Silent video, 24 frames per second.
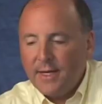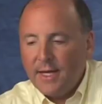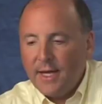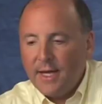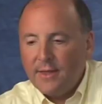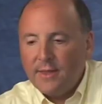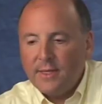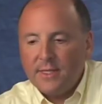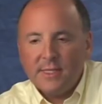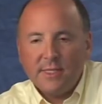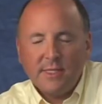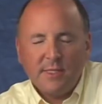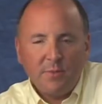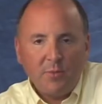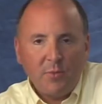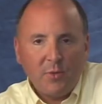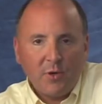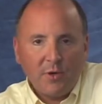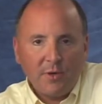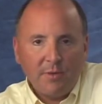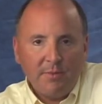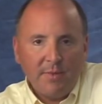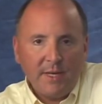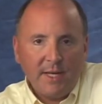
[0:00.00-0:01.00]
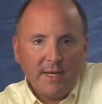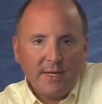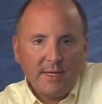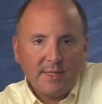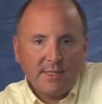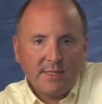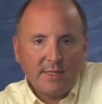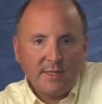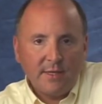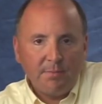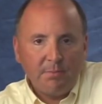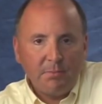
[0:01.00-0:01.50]
And this is important
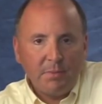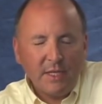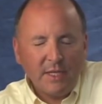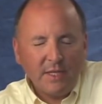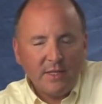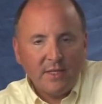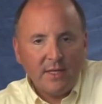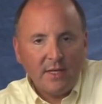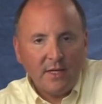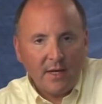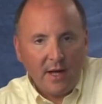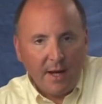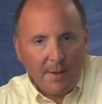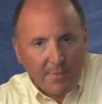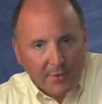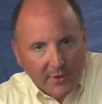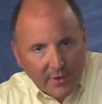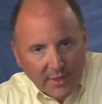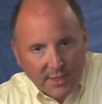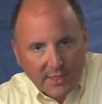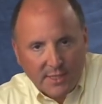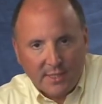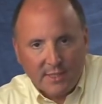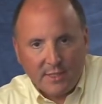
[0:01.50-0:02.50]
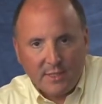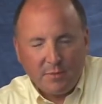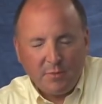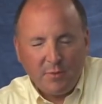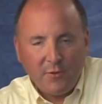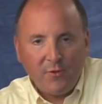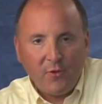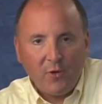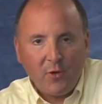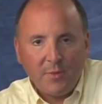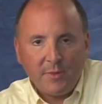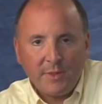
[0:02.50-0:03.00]
because the built-in operating system
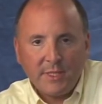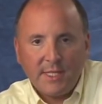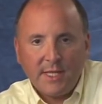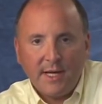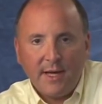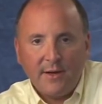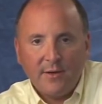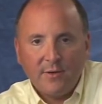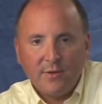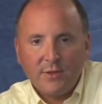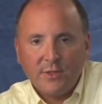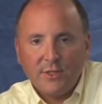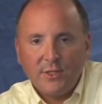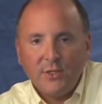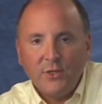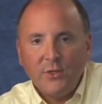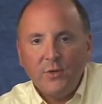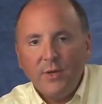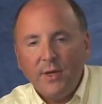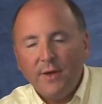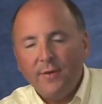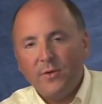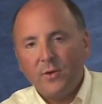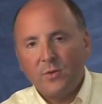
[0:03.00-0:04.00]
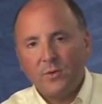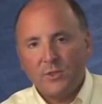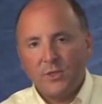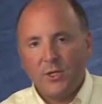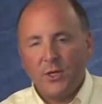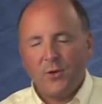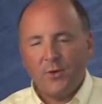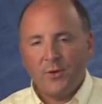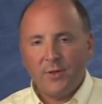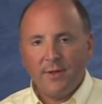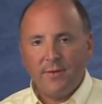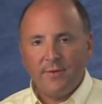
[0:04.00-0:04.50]
performance counters do give you a
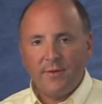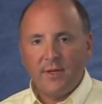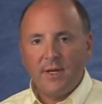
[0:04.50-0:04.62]
total of the